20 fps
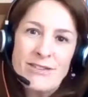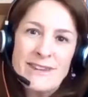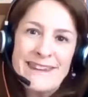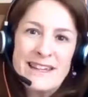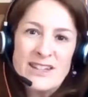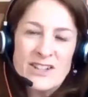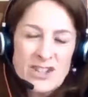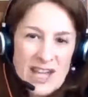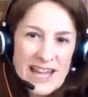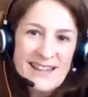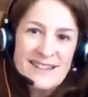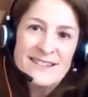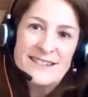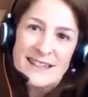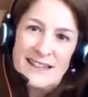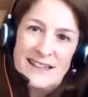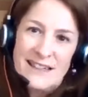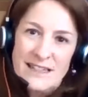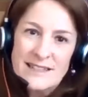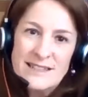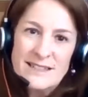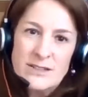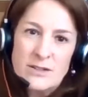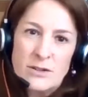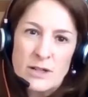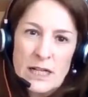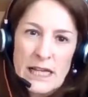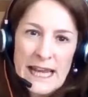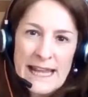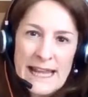the agendas
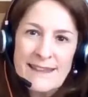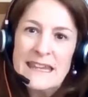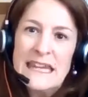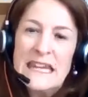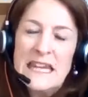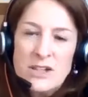or let the